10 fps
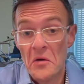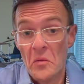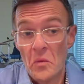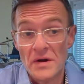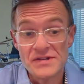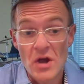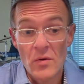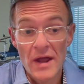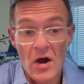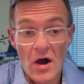what's
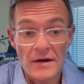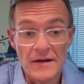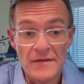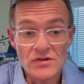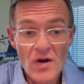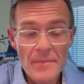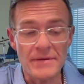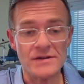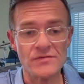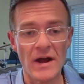going on in the
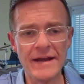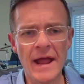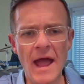tropics, right?